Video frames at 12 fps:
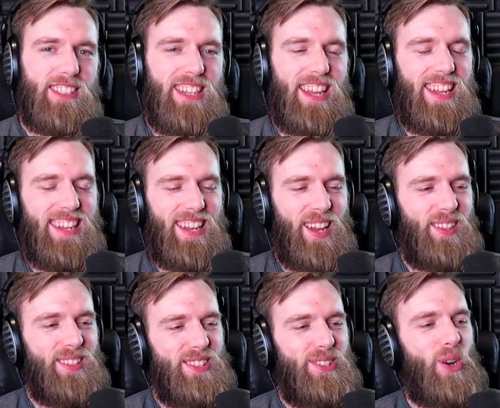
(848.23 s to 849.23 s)
steak
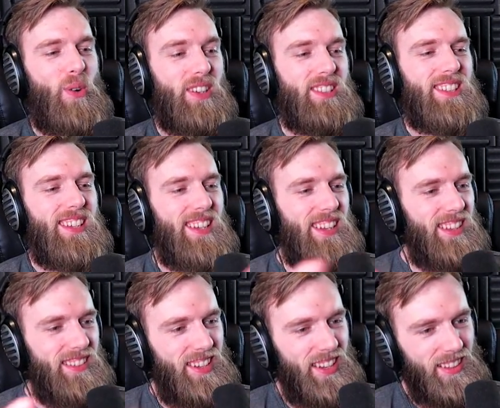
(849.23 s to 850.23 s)
and the snow is
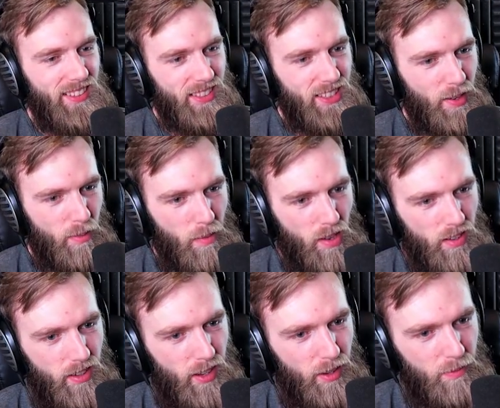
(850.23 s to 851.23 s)
taking the same amount
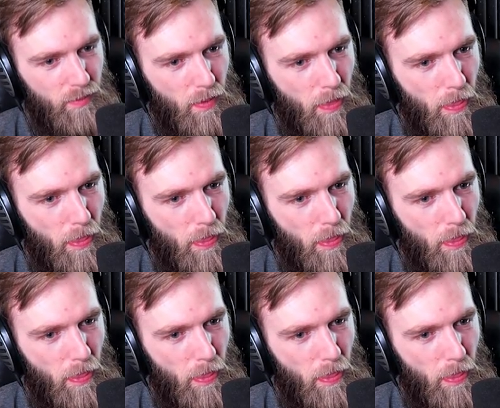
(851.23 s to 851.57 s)
of time.